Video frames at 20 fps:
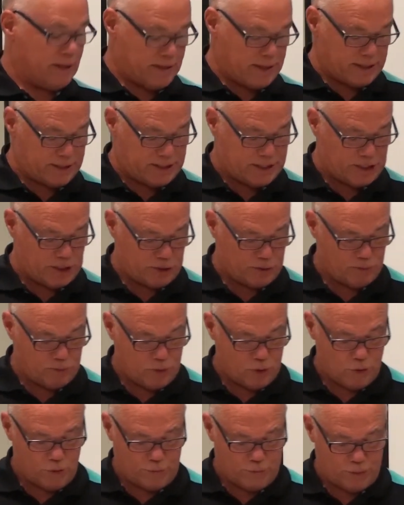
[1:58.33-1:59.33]
the
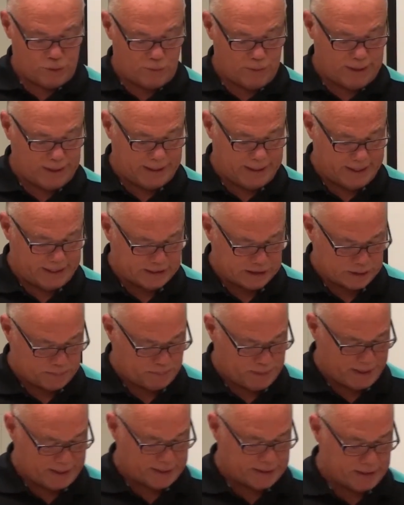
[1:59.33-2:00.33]
tin roof, you really
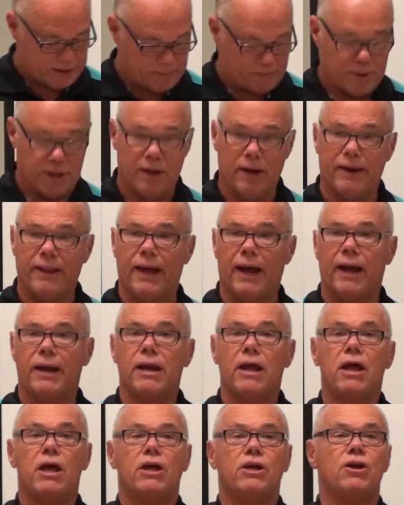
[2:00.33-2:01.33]
expanded upon that.
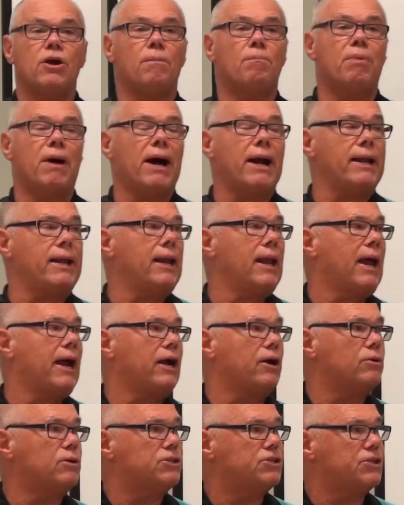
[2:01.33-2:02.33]
Your body
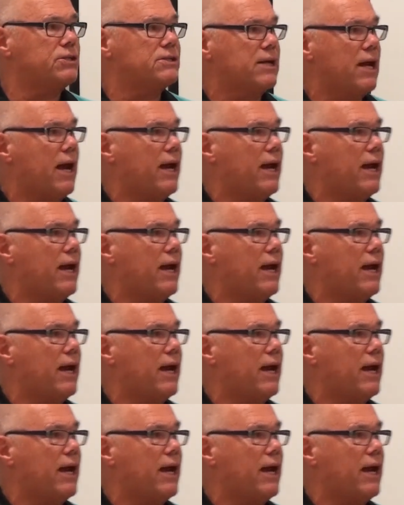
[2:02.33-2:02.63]
language is